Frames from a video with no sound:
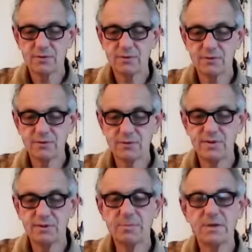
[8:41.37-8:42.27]
Do you see
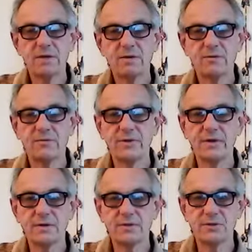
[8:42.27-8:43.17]
the meaning of
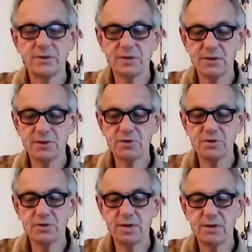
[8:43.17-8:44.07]

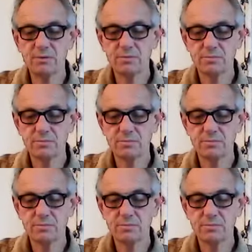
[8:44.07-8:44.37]
renunciation now?